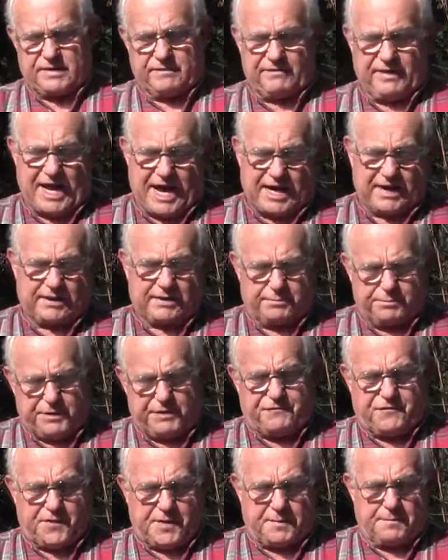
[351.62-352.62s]
of light,
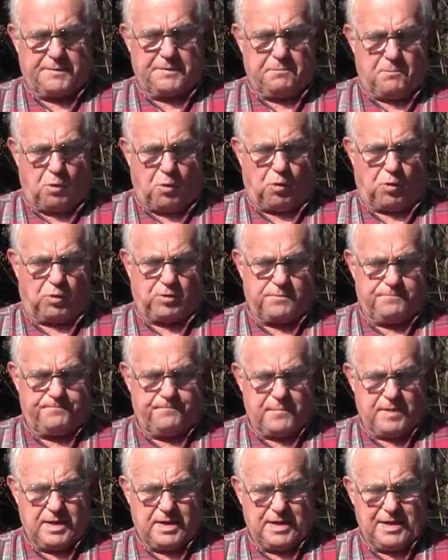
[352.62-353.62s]
preferable more
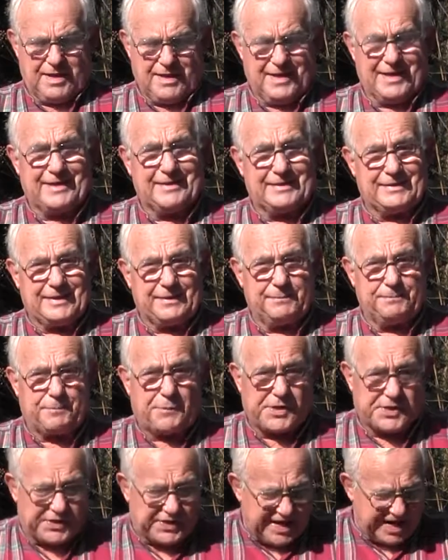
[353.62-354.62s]

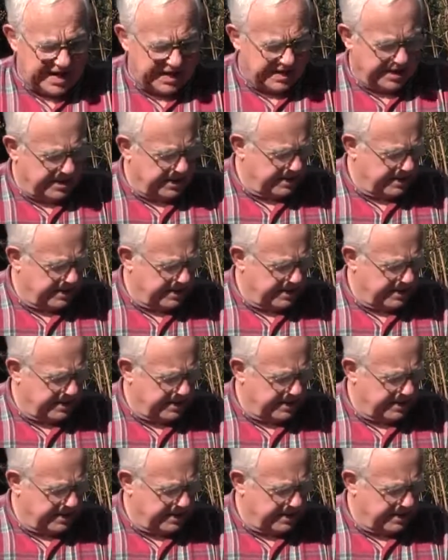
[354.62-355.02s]
per day.